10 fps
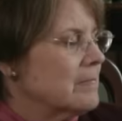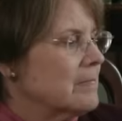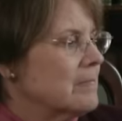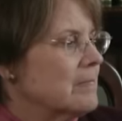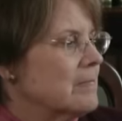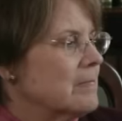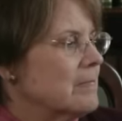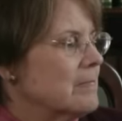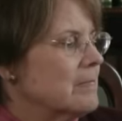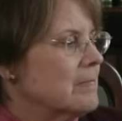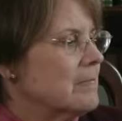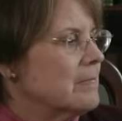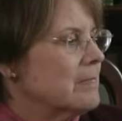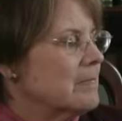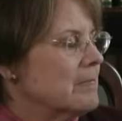
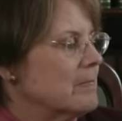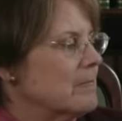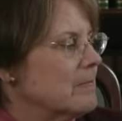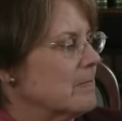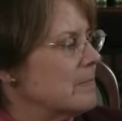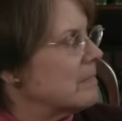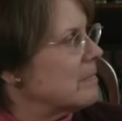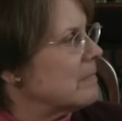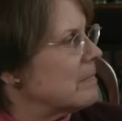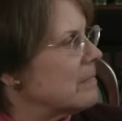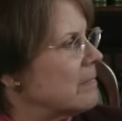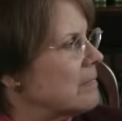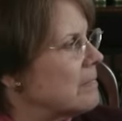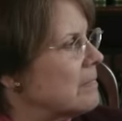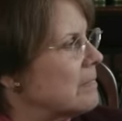
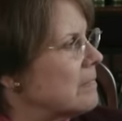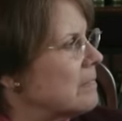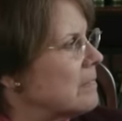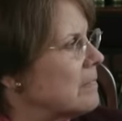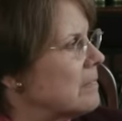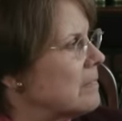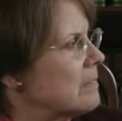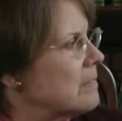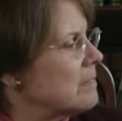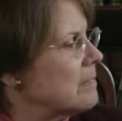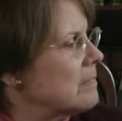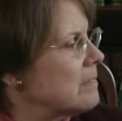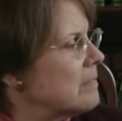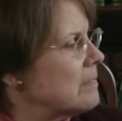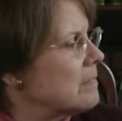
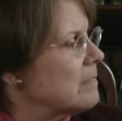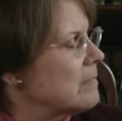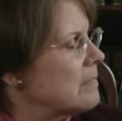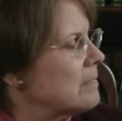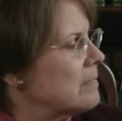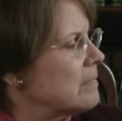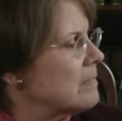[no speech]